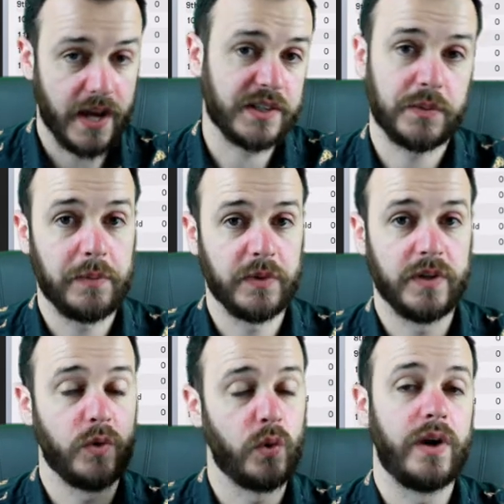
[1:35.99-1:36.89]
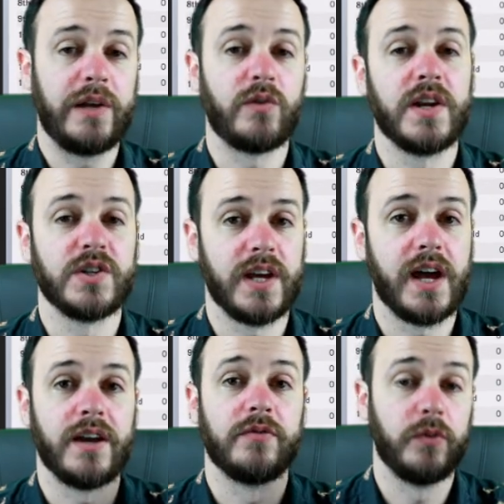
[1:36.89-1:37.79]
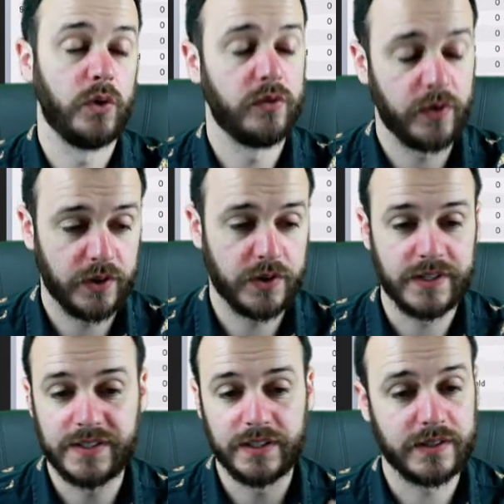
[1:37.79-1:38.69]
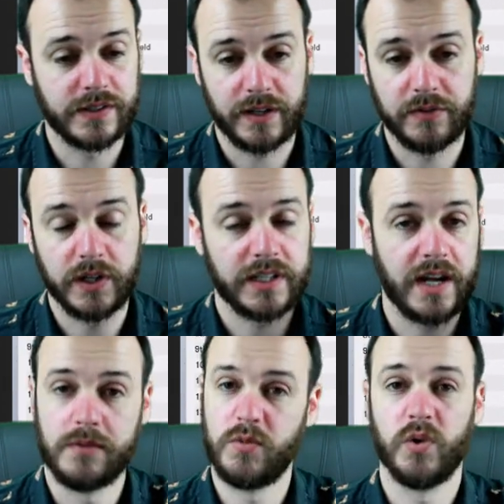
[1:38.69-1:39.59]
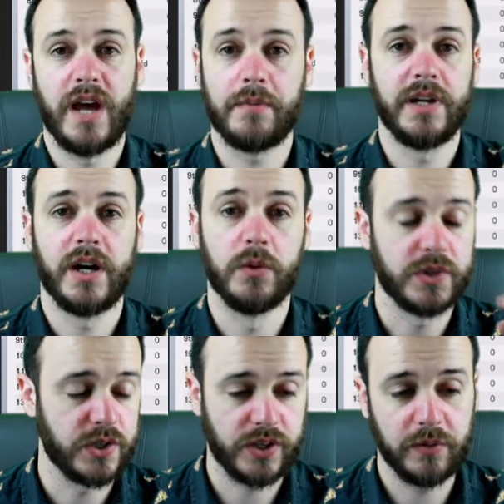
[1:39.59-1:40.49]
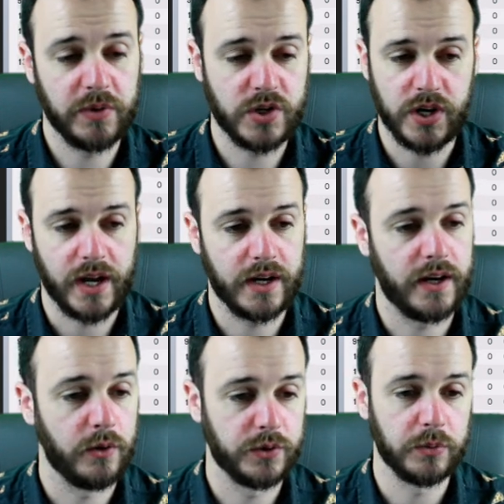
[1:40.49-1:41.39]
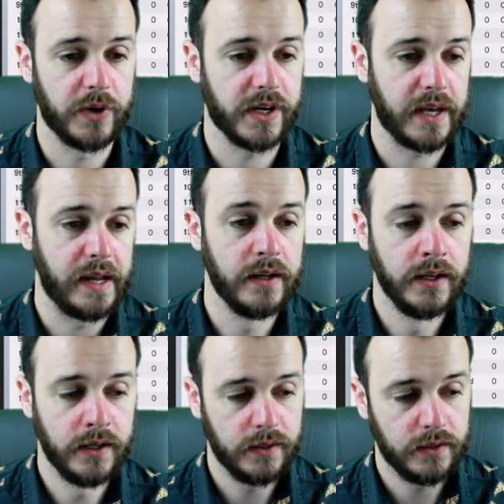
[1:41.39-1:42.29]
Thanks to people that have already reached out for further assistance and stuff like that. I'm more than happy to help, so just give me a shout and I'll do what I can.